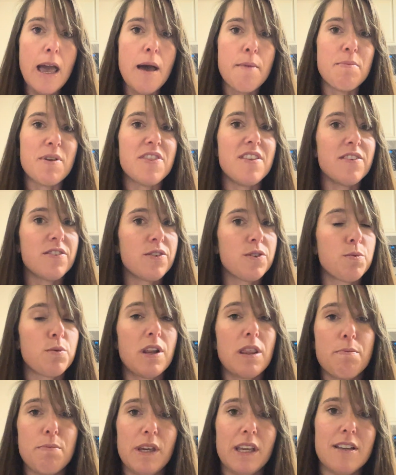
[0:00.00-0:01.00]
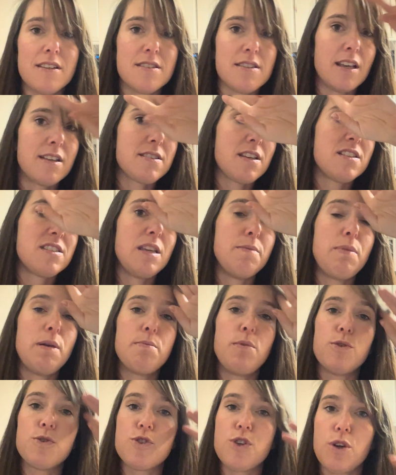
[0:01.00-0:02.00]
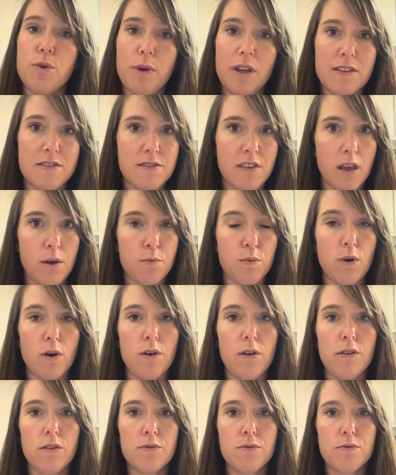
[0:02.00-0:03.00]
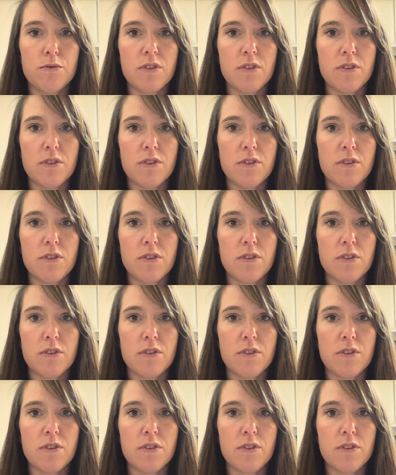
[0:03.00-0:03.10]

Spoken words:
But this is one of the biggest things I see people do, is they will